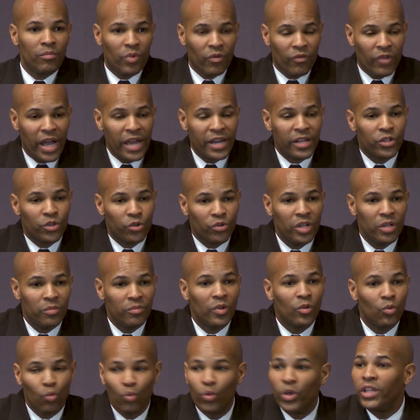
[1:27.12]
providing
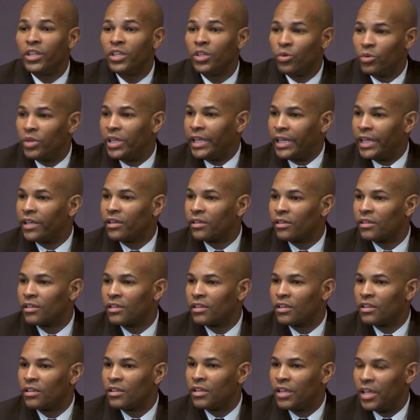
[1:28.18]
treatment when you need it
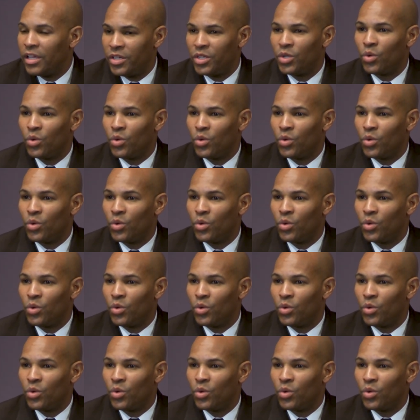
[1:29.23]
and